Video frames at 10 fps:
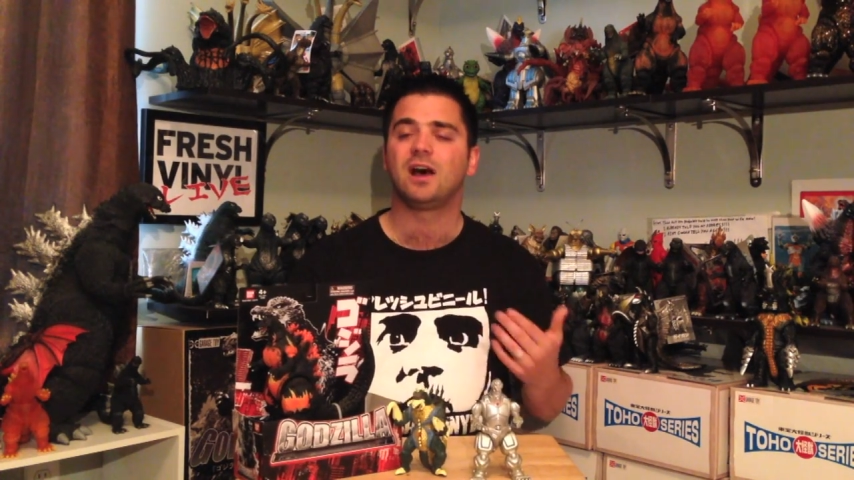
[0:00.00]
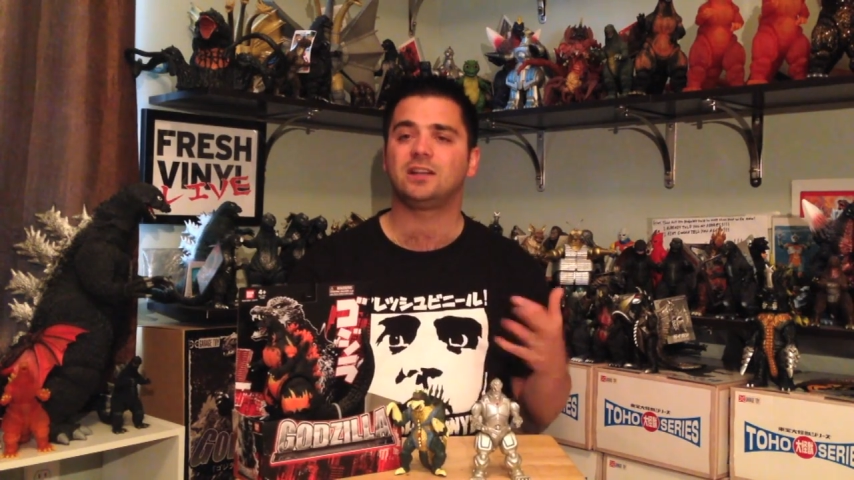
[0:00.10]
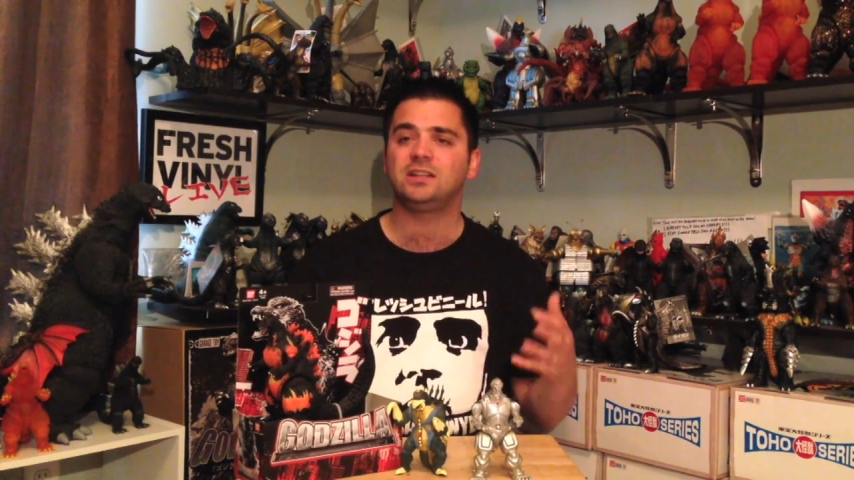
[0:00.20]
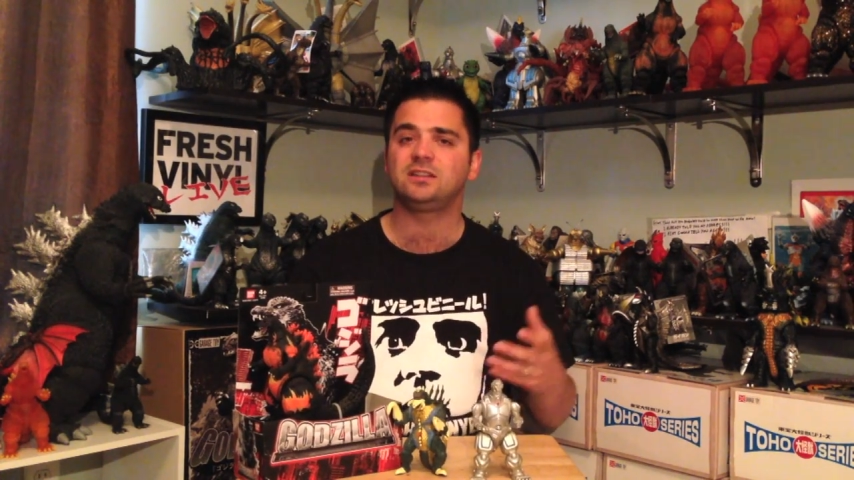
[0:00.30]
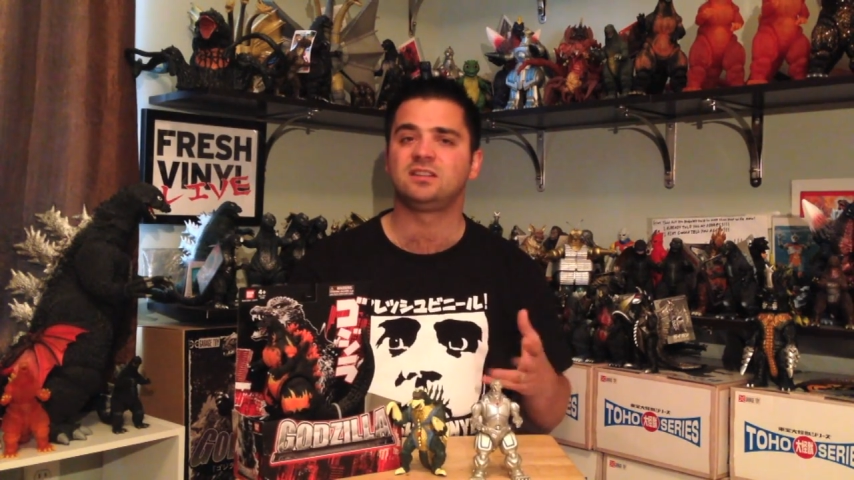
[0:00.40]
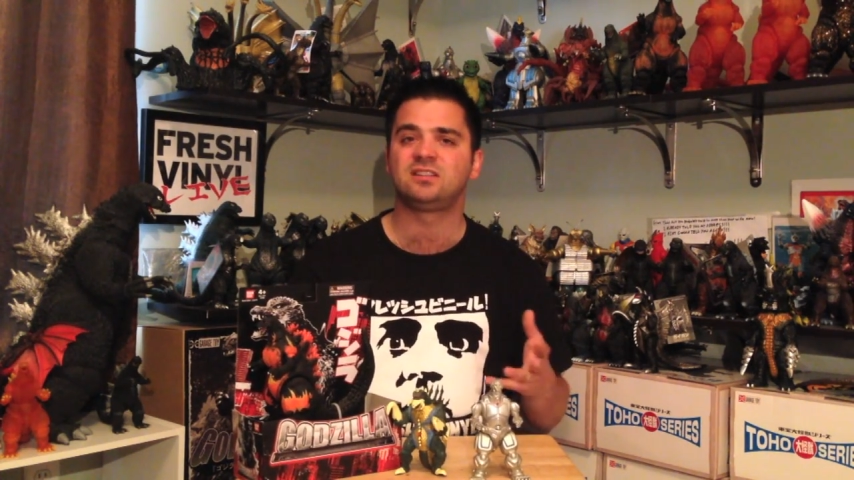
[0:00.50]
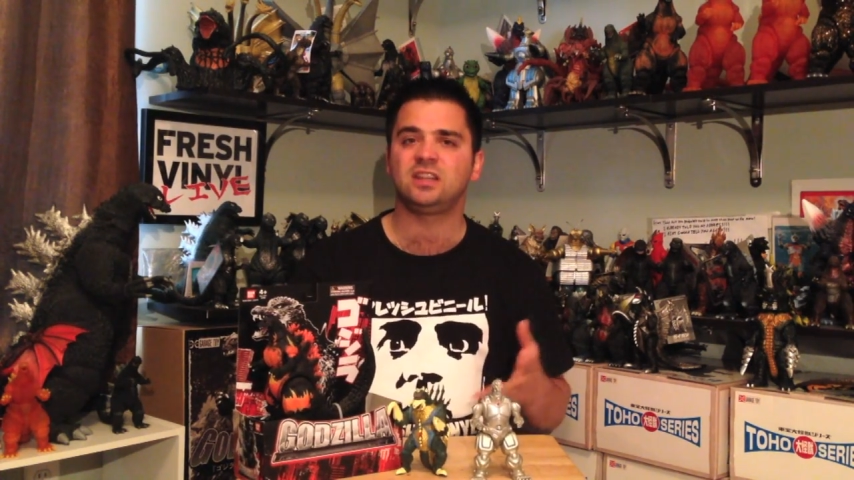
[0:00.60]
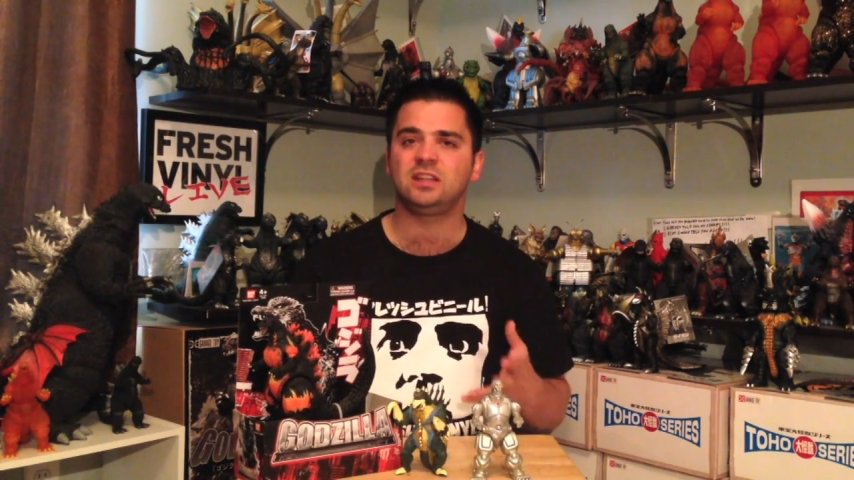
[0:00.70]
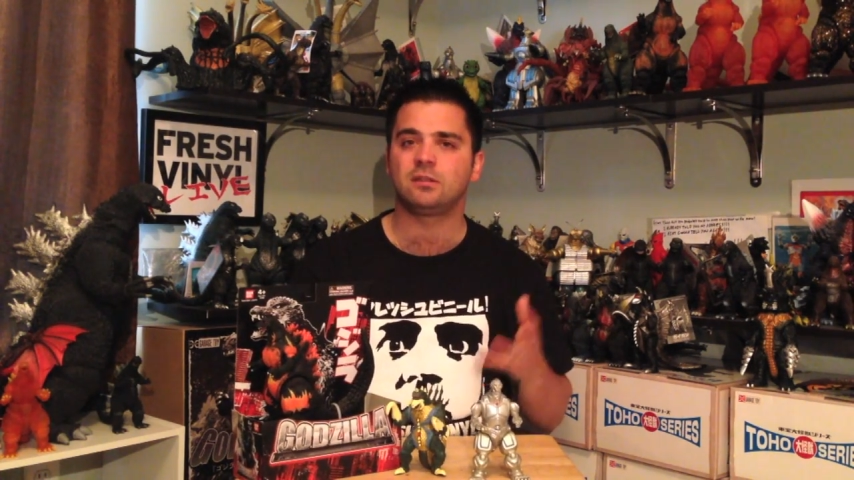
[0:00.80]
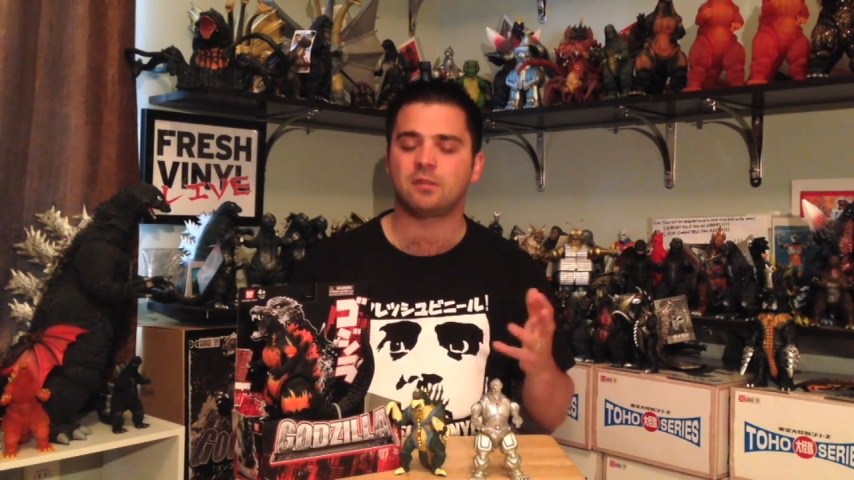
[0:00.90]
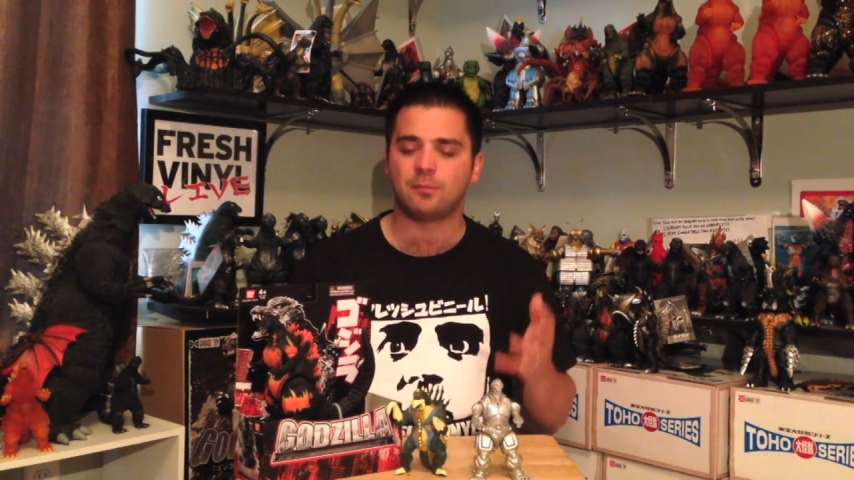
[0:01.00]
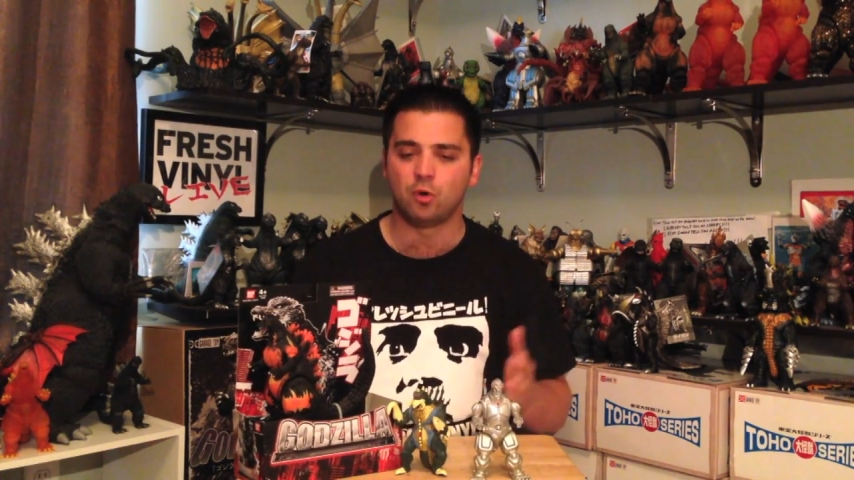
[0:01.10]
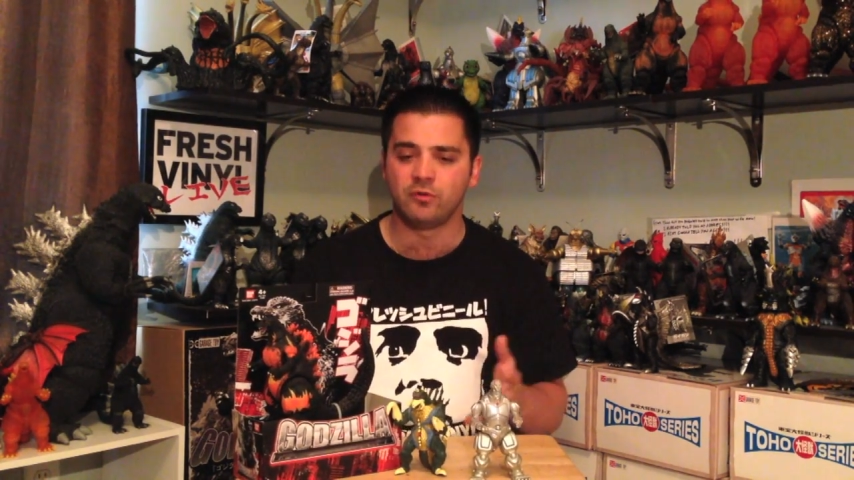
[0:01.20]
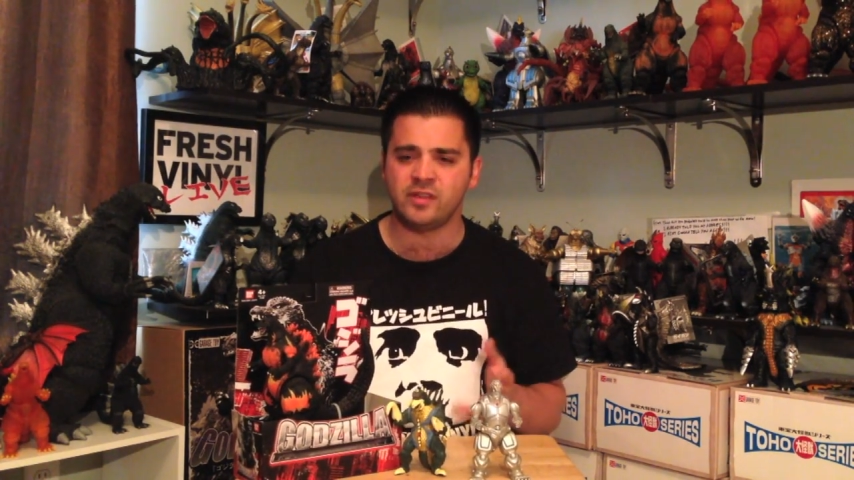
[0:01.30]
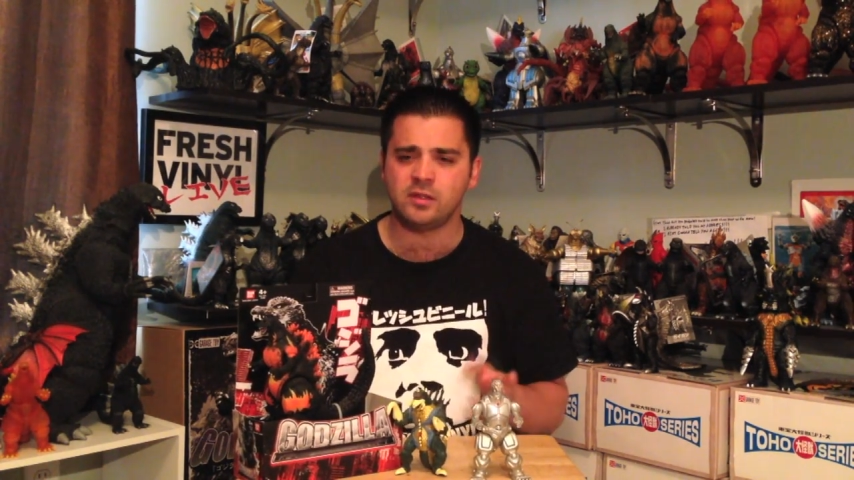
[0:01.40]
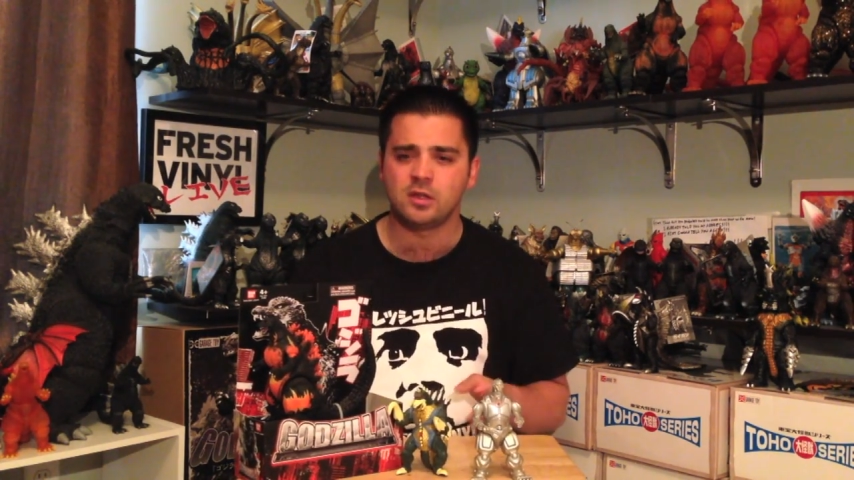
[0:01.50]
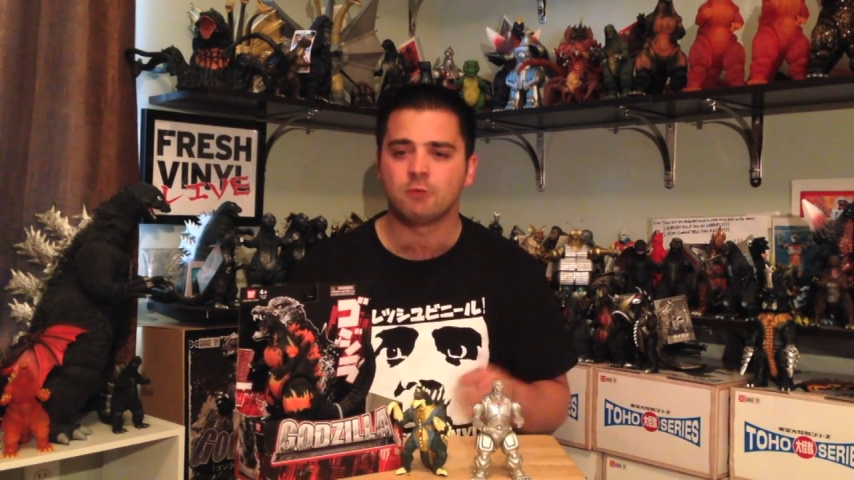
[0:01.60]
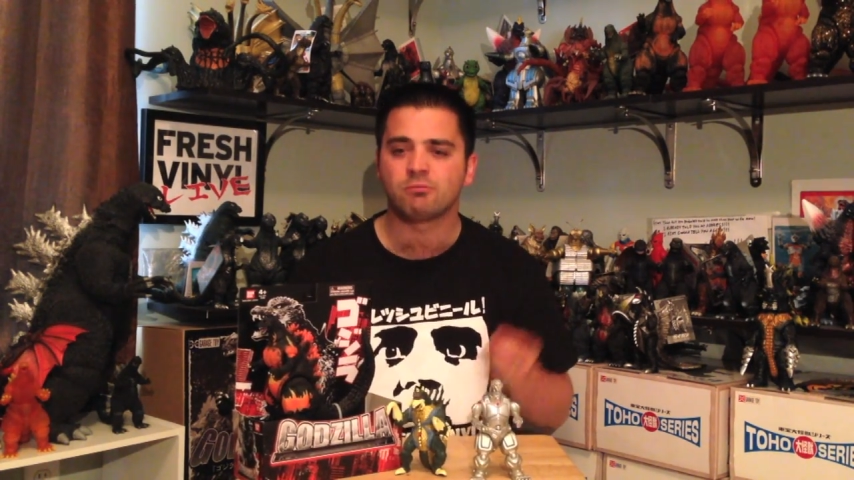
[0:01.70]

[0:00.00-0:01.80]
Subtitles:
I need to see the movie